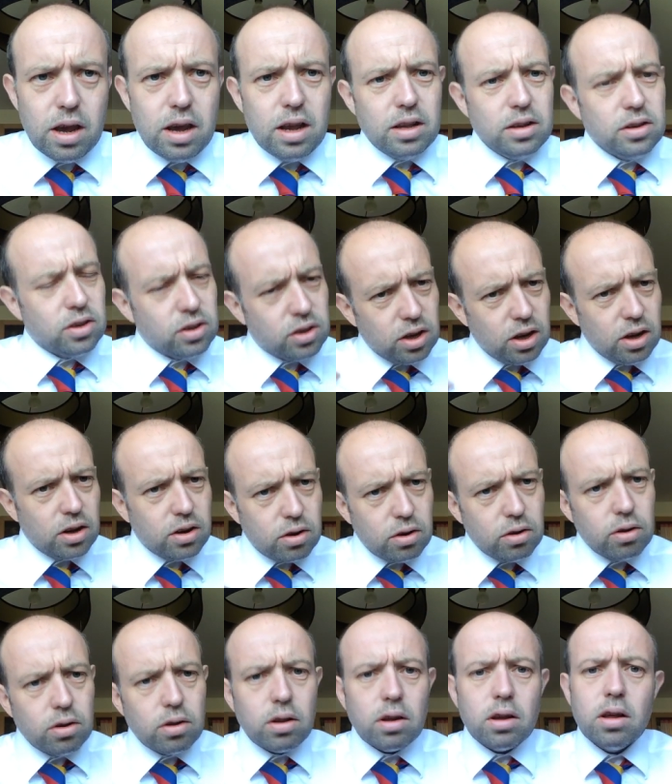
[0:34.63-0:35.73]

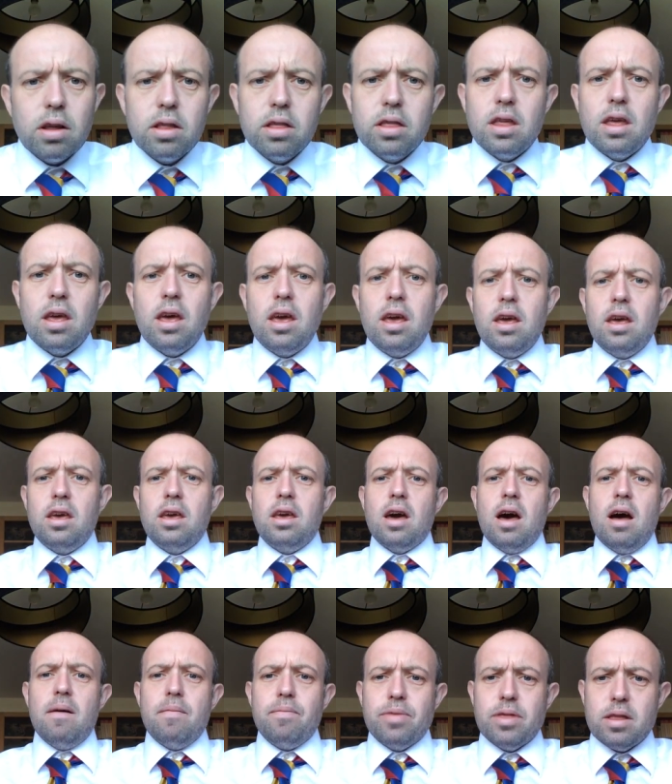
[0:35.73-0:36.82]
encircle
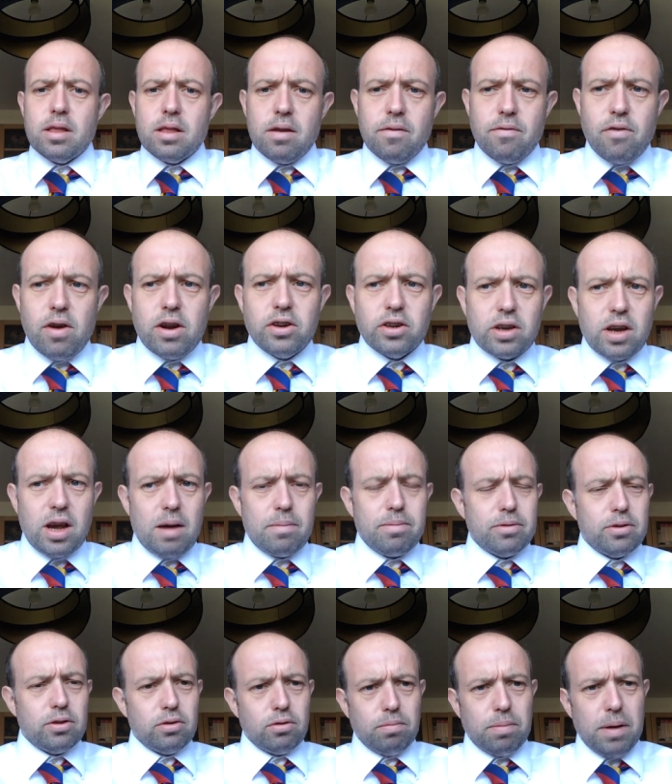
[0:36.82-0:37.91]
the French
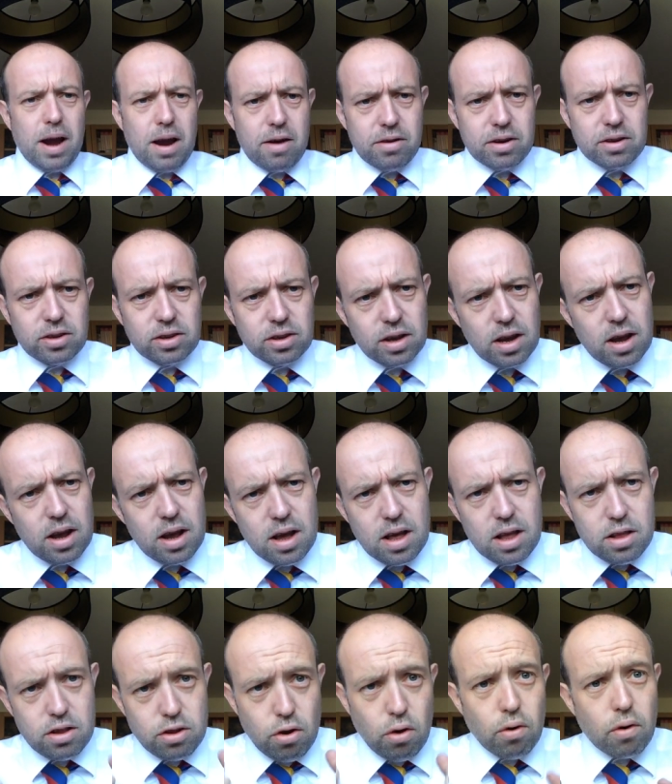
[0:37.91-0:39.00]
capital, Paris,
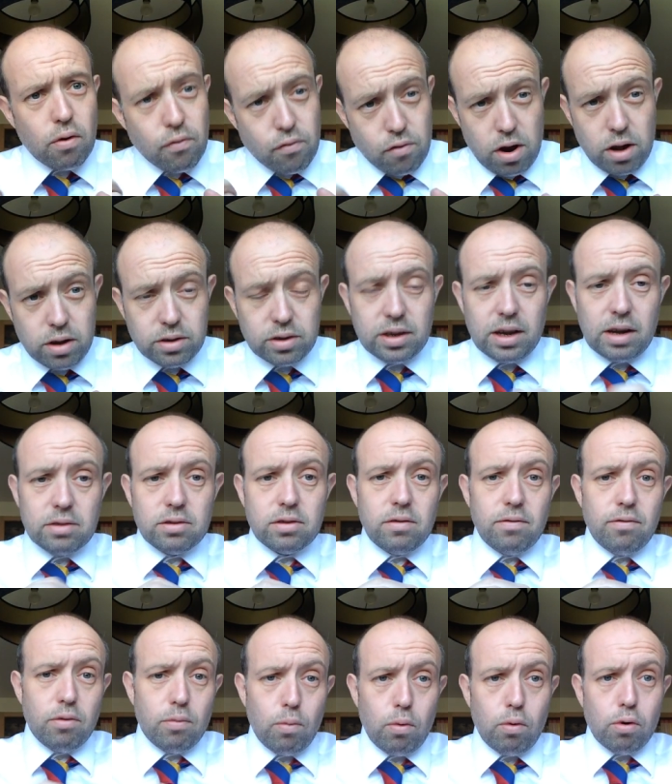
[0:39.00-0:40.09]
knock France out
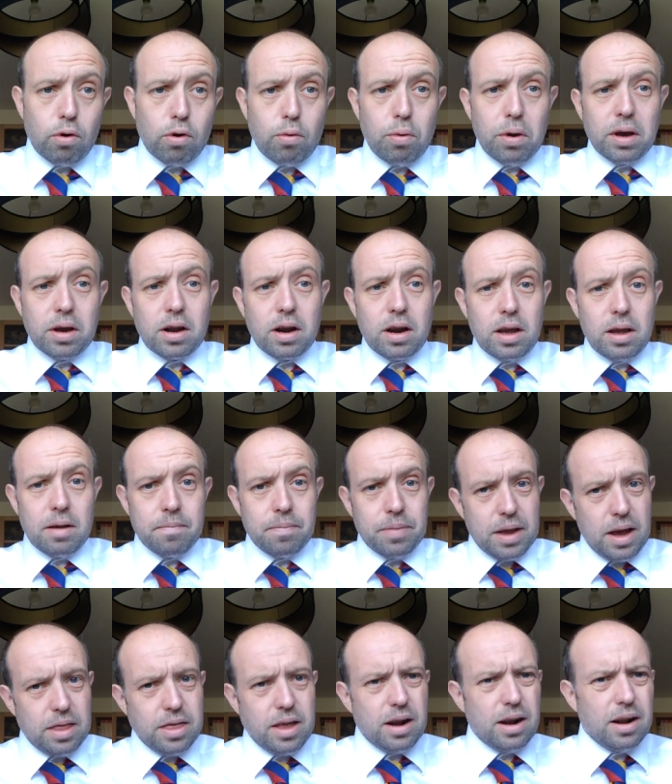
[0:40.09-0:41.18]
of the war quickly,
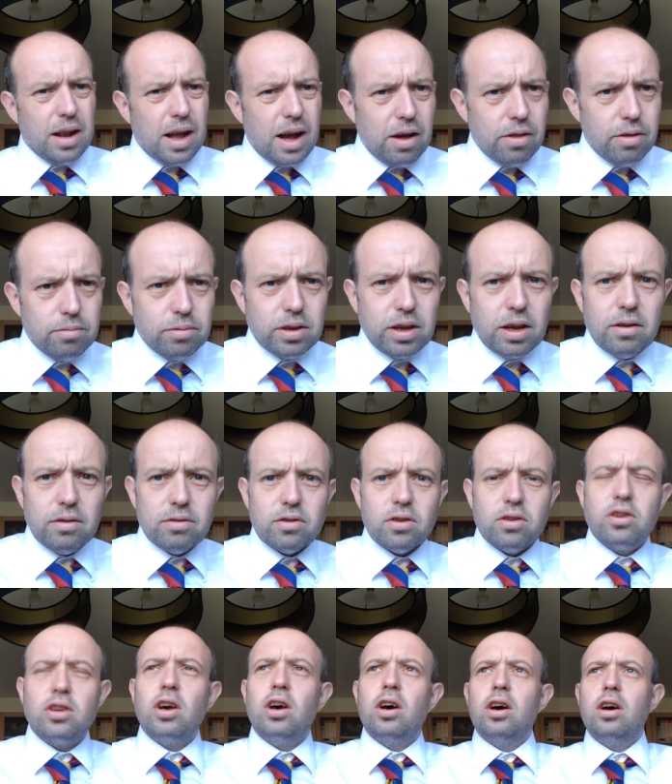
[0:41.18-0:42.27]
and then allow themselves to
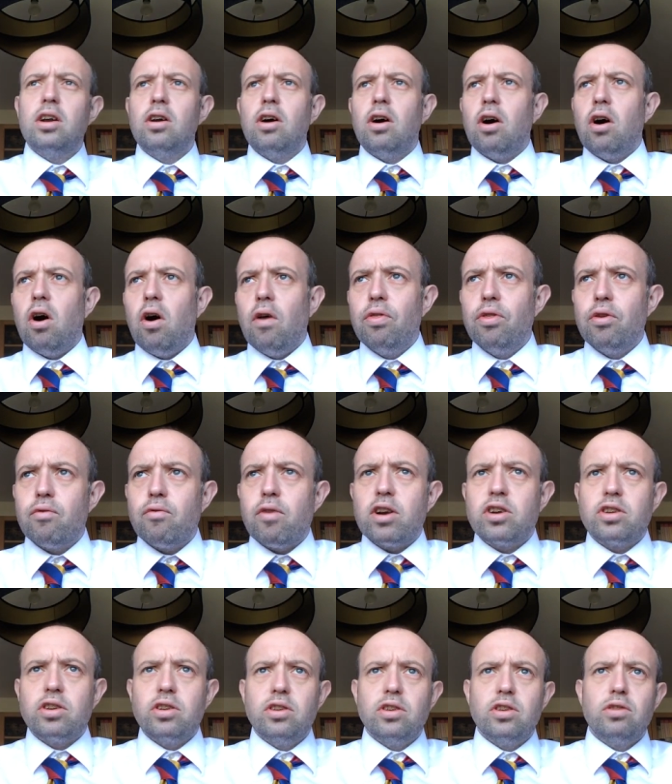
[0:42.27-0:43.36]
turn on the
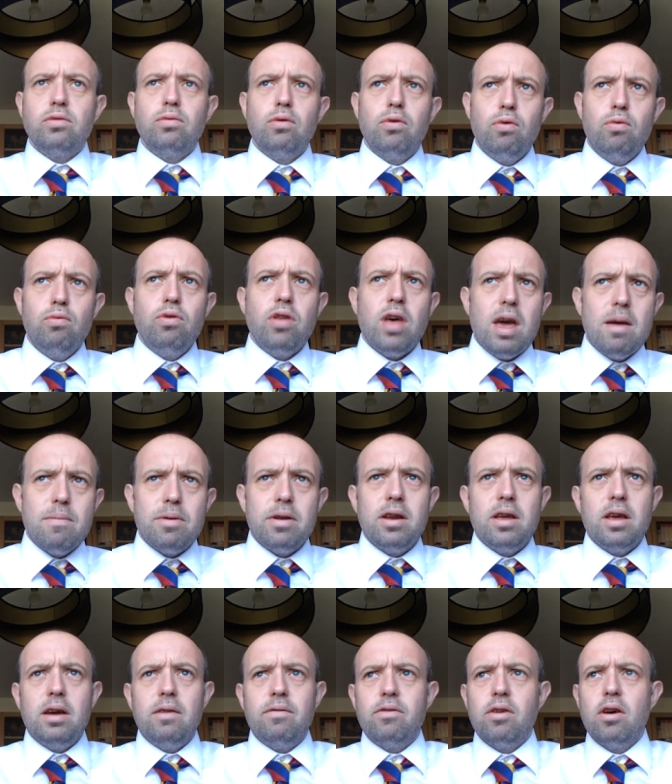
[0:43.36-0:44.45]
Russians, who they
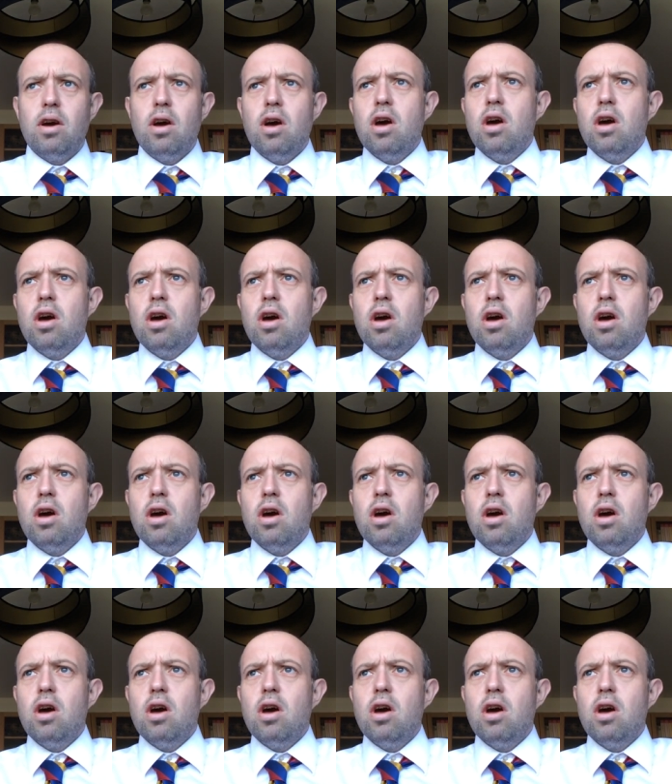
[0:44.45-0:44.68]
believed